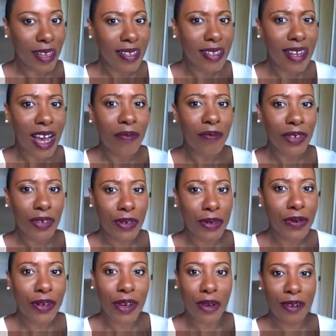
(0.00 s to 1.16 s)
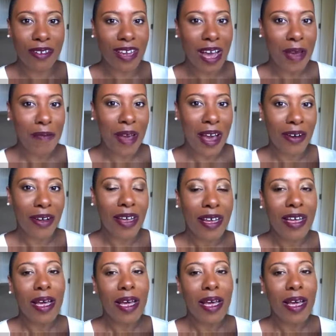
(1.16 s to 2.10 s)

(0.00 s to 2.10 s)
It's time for you to go to timeout.